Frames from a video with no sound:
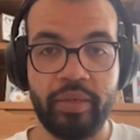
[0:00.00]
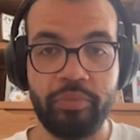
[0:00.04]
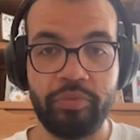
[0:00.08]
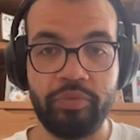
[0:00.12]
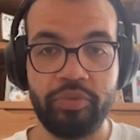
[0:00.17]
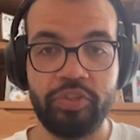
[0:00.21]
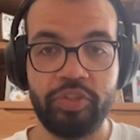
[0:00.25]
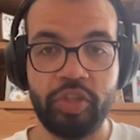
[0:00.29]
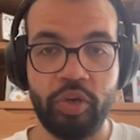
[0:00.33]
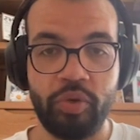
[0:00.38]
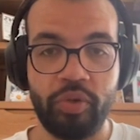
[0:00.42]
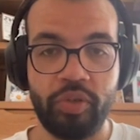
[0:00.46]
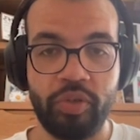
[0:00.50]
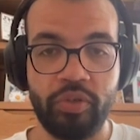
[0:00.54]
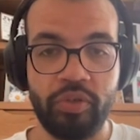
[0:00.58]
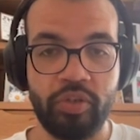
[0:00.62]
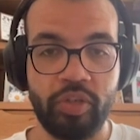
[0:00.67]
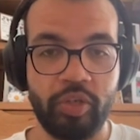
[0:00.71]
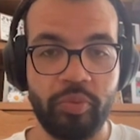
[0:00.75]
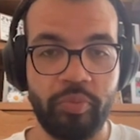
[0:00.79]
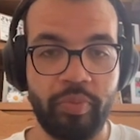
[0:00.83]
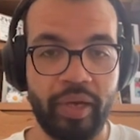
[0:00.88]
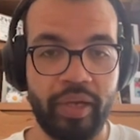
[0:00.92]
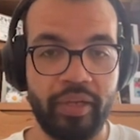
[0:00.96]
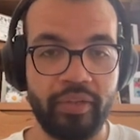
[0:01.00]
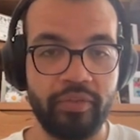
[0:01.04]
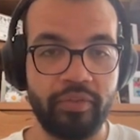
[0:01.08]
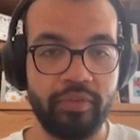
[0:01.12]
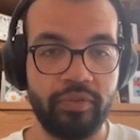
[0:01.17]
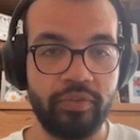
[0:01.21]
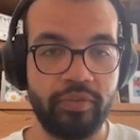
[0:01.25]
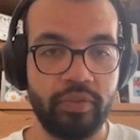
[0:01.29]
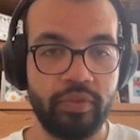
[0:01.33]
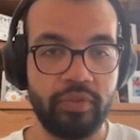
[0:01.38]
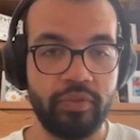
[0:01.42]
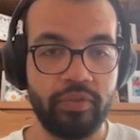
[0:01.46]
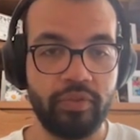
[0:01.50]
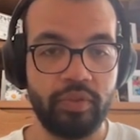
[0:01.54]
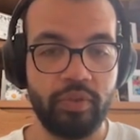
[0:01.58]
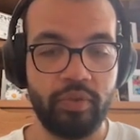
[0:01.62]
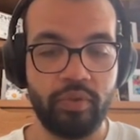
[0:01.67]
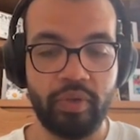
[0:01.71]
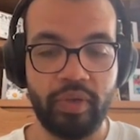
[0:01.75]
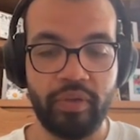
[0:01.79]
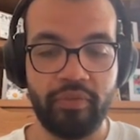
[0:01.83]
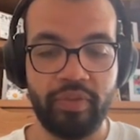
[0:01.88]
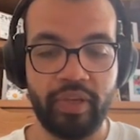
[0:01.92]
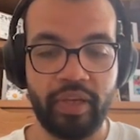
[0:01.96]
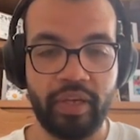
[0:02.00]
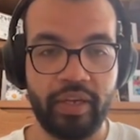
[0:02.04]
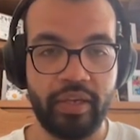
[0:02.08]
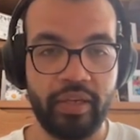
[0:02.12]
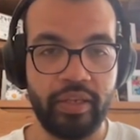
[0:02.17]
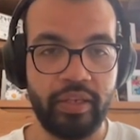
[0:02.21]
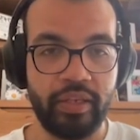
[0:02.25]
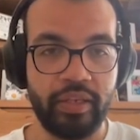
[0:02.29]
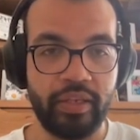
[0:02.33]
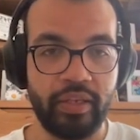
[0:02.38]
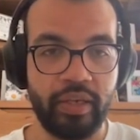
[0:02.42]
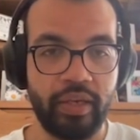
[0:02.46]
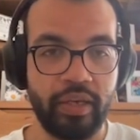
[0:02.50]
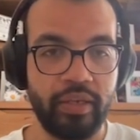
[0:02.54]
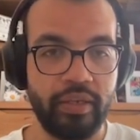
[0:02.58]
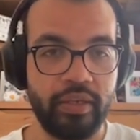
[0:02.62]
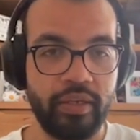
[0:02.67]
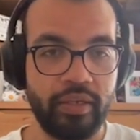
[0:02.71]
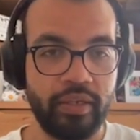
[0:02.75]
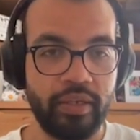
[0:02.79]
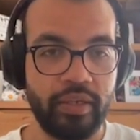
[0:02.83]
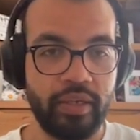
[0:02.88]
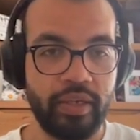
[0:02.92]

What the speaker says: I'm just showing you the commands. So you add that and then cut.